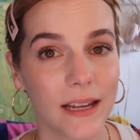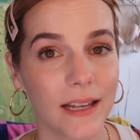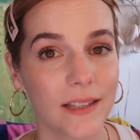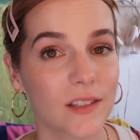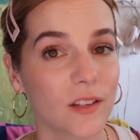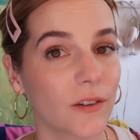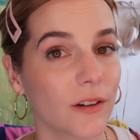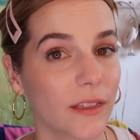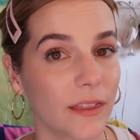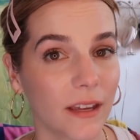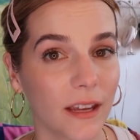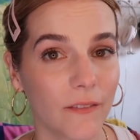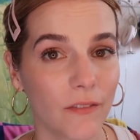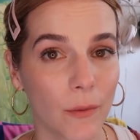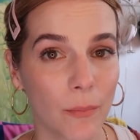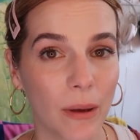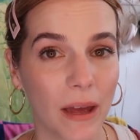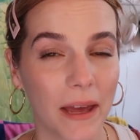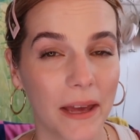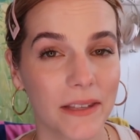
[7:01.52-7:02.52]
sites are a thing of
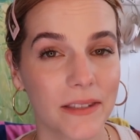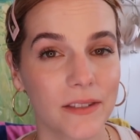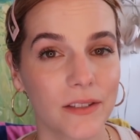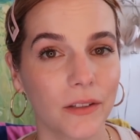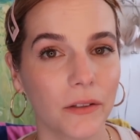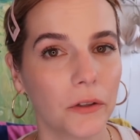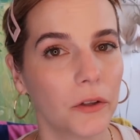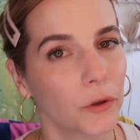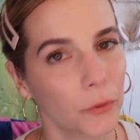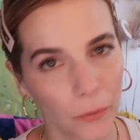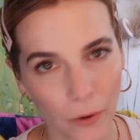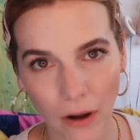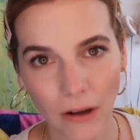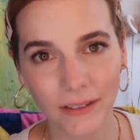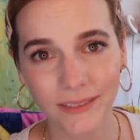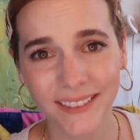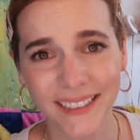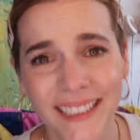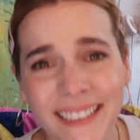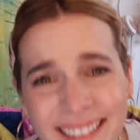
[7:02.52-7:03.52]
the past, you're
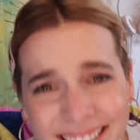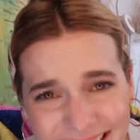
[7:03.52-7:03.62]
wrong.